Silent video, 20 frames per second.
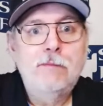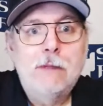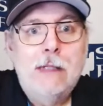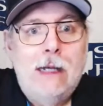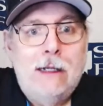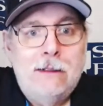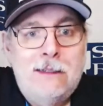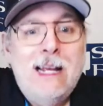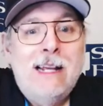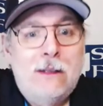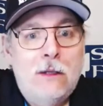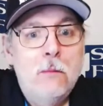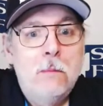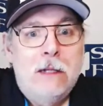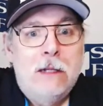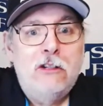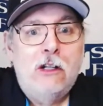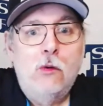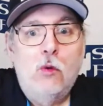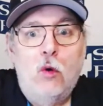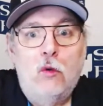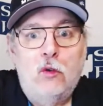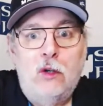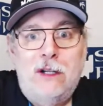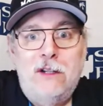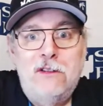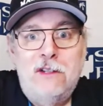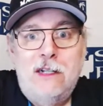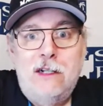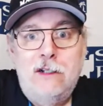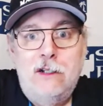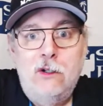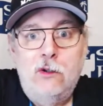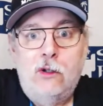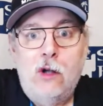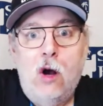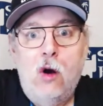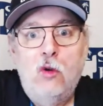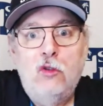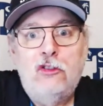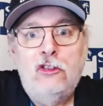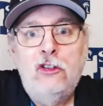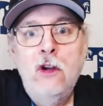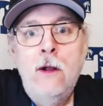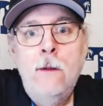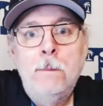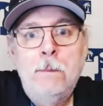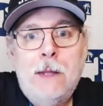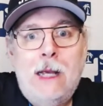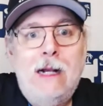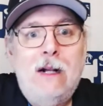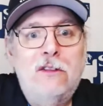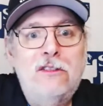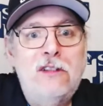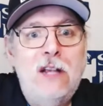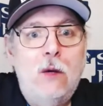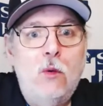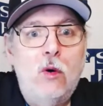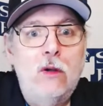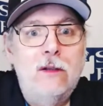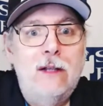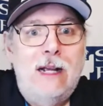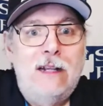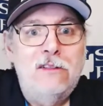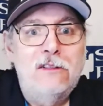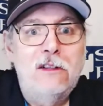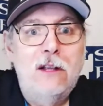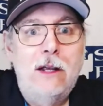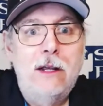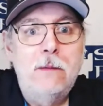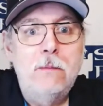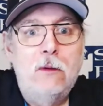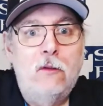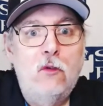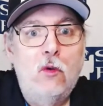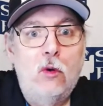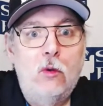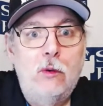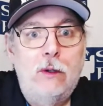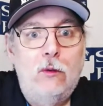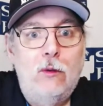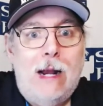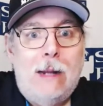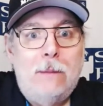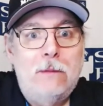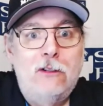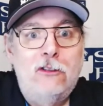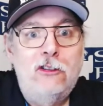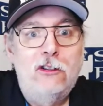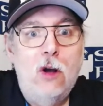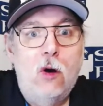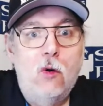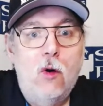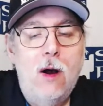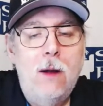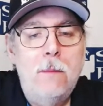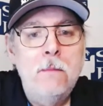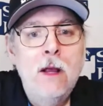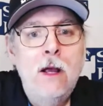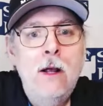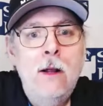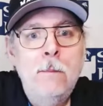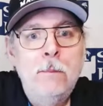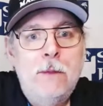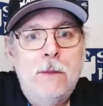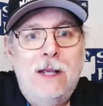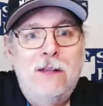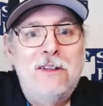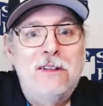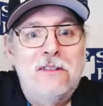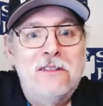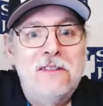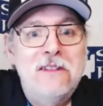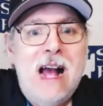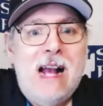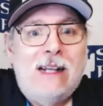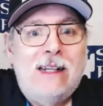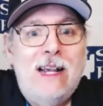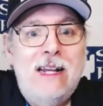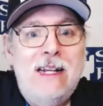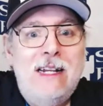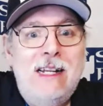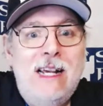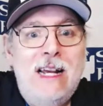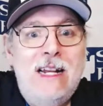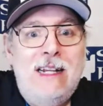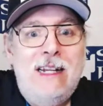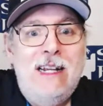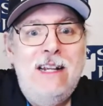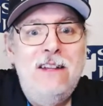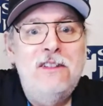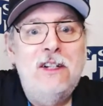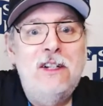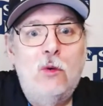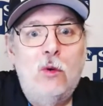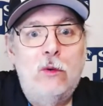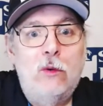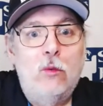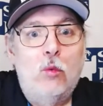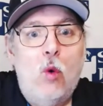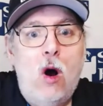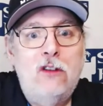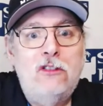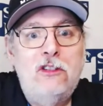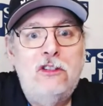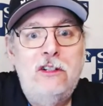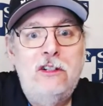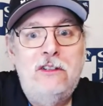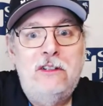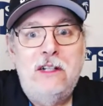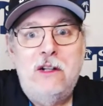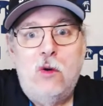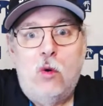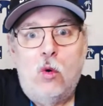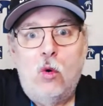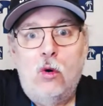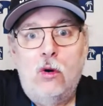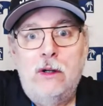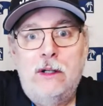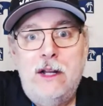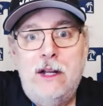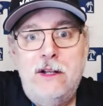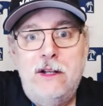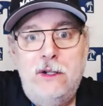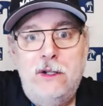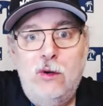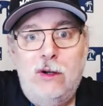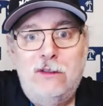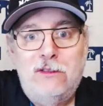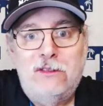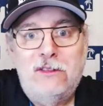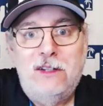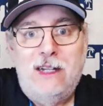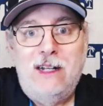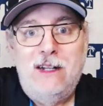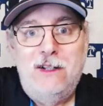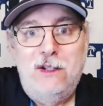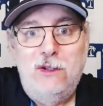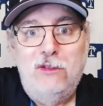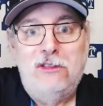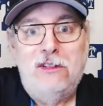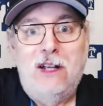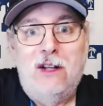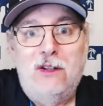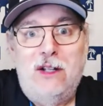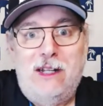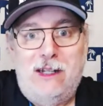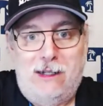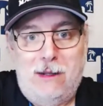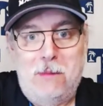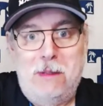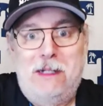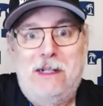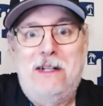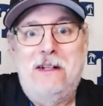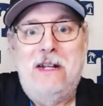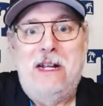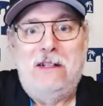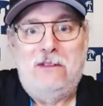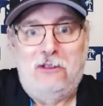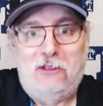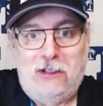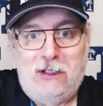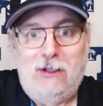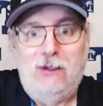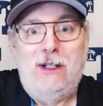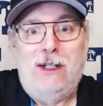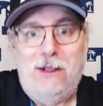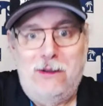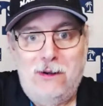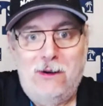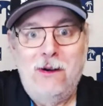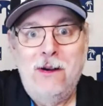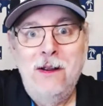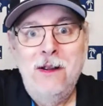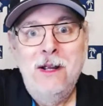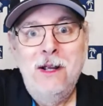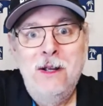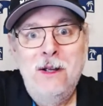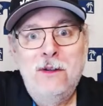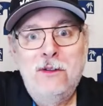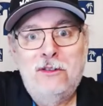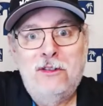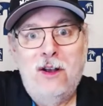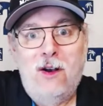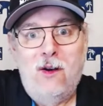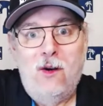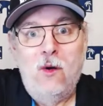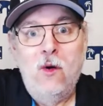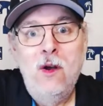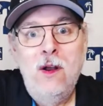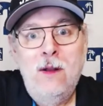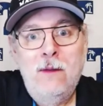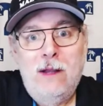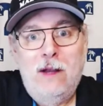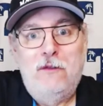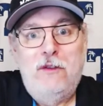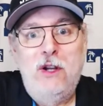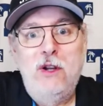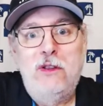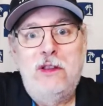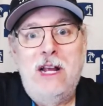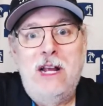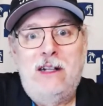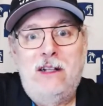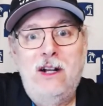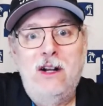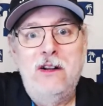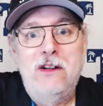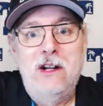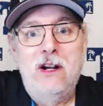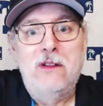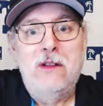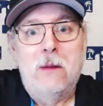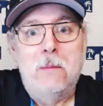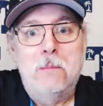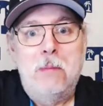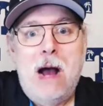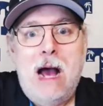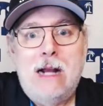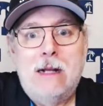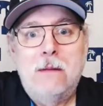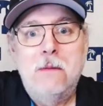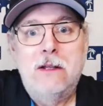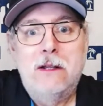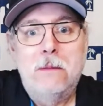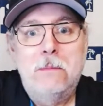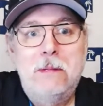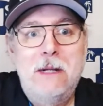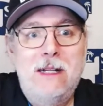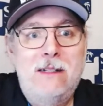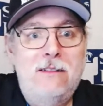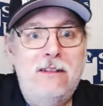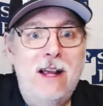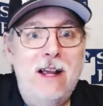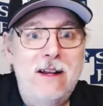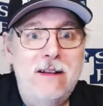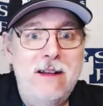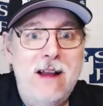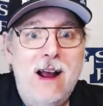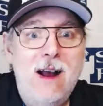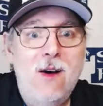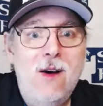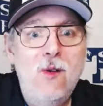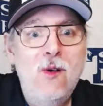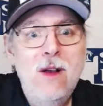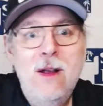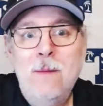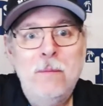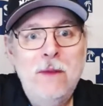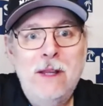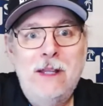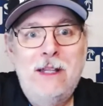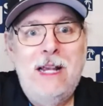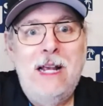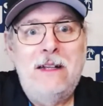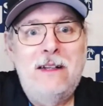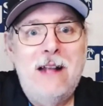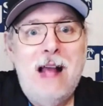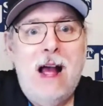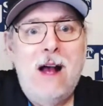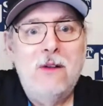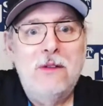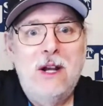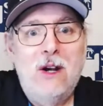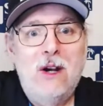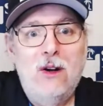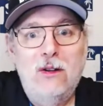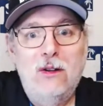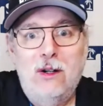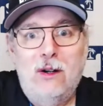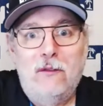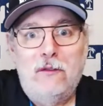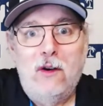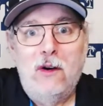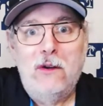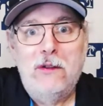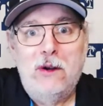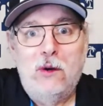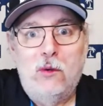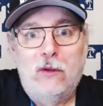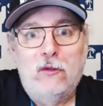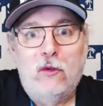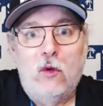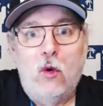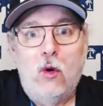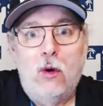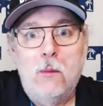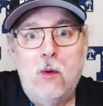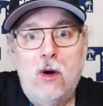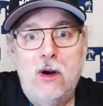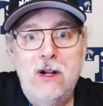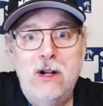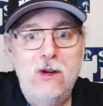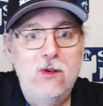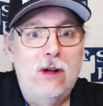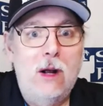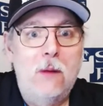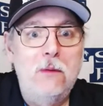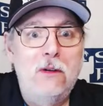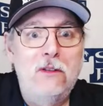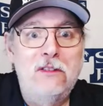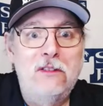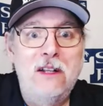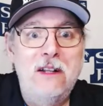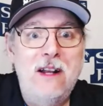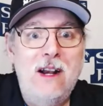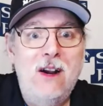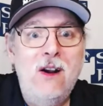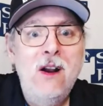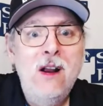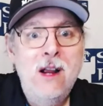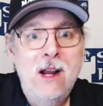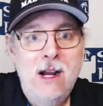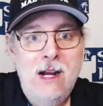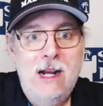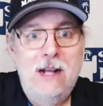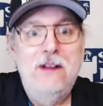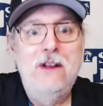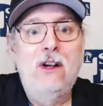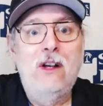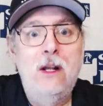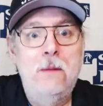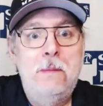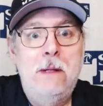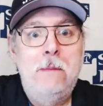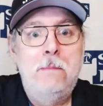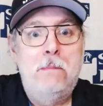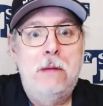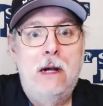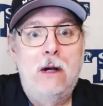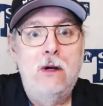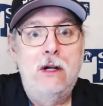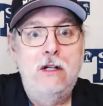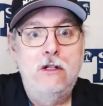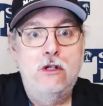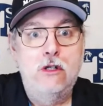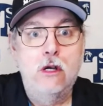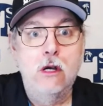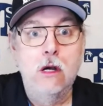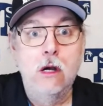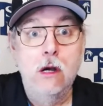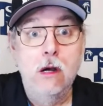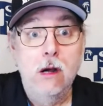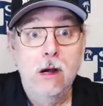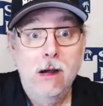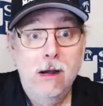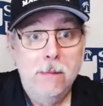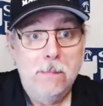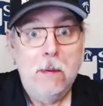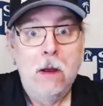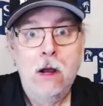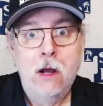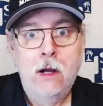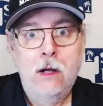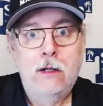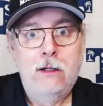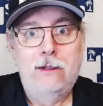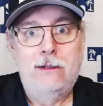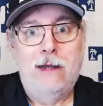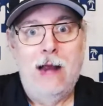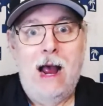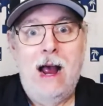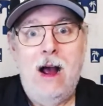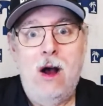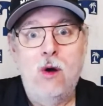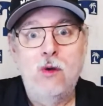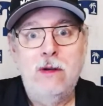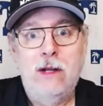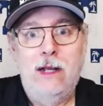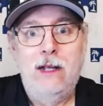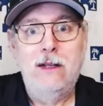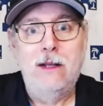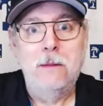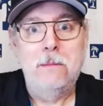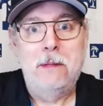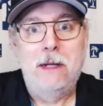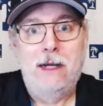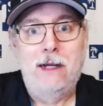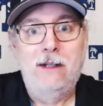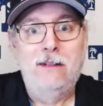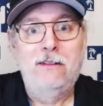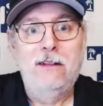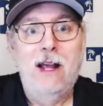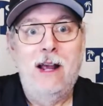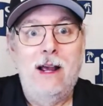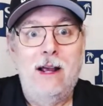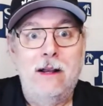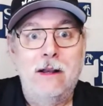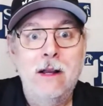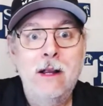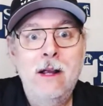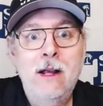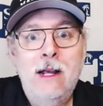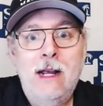I think the Michigan Wolverines need a new coach. And I'll say one last thing before we wrap this show up, is it's not getting any easier with Washington, Oregon, USC, and UCLA coming in next year either. So if you think you're near the bottom of the Big Ten now, get down there a little further with 4 more newcomers in there, and they're going to be very deep down in the Big Ten.